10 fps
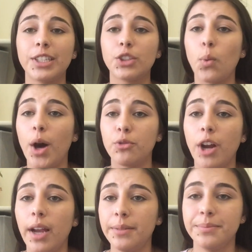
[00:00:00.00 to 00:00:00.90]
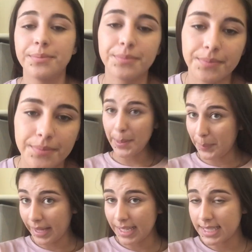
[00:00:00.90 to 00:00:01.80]
it's a wild ride. That
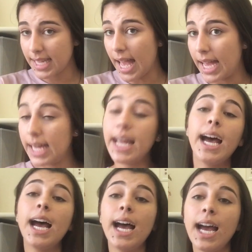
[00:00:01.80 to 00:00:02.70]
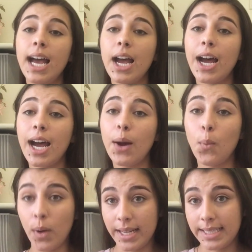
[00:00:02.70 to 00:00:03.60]
being said,
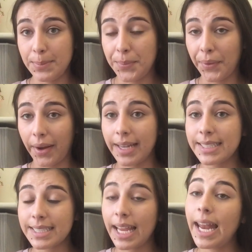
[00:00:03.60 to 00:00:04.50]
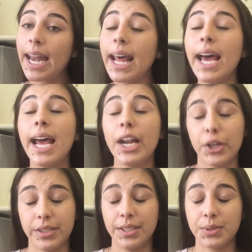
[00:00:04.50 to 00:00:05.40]
what is important in
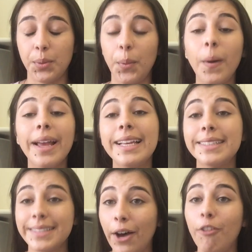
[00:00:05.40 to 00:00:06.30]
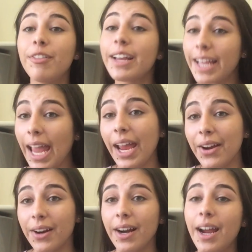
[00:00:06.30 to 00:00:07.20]
nursing school is
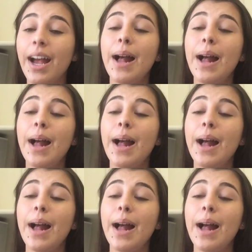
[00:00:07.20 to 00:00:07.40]
self-care